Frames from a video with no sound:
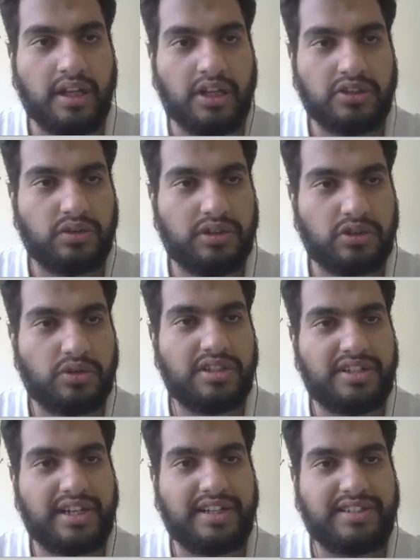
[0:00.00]
So this question
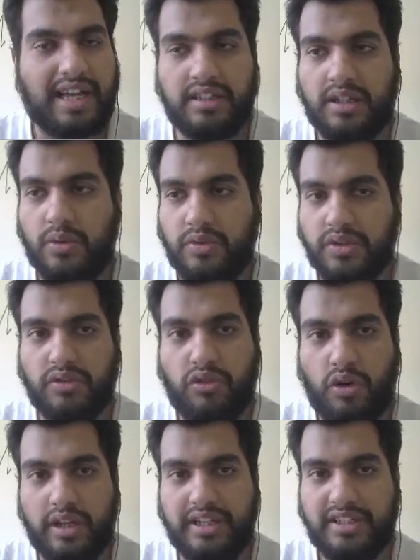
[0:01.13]
states that which of the
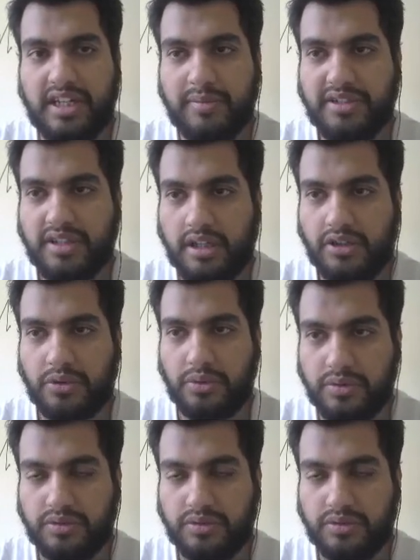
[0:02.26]
following statements are true.